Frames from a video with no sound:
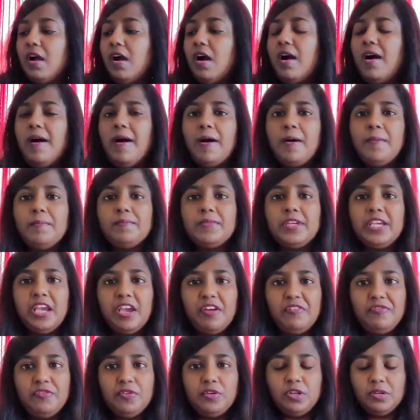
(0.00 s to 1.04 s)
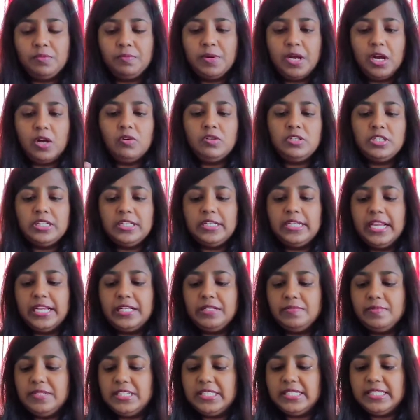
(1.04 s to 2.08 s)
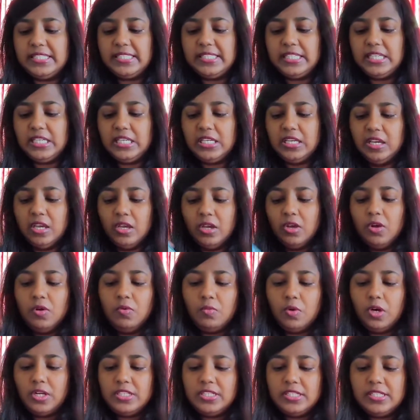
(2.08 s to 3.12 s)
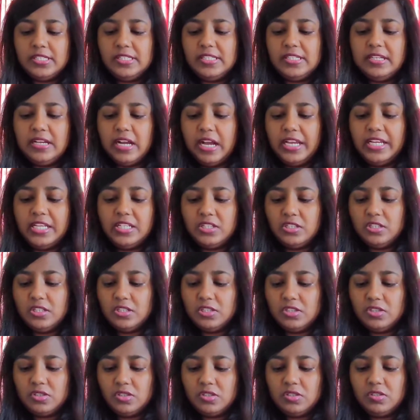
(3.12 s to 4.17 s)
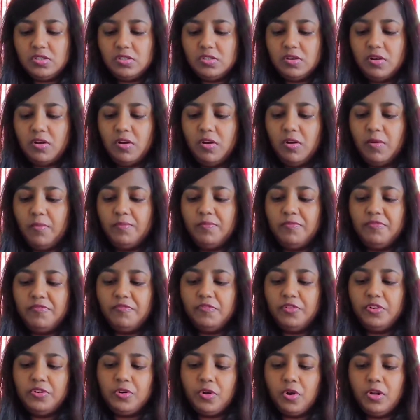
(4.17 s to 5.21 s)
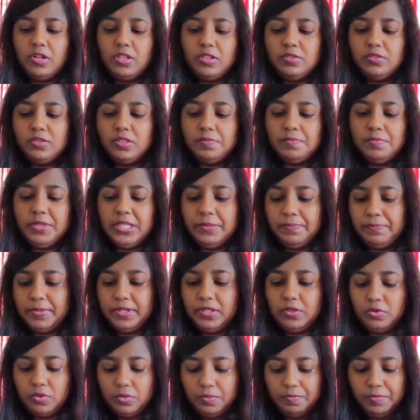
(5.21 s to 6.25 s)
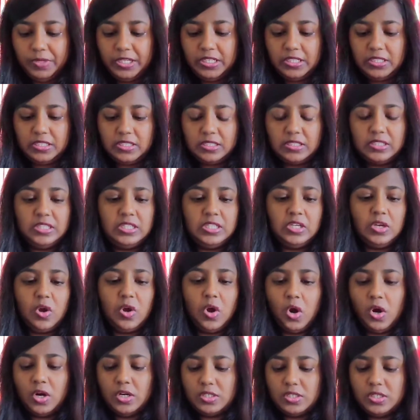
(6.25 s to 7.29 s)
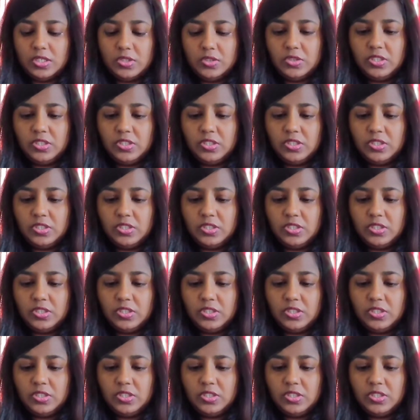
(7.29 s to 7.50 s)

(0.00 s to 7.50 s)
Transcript: careful about. And let me see what is the guidance for all those people who picked the horse.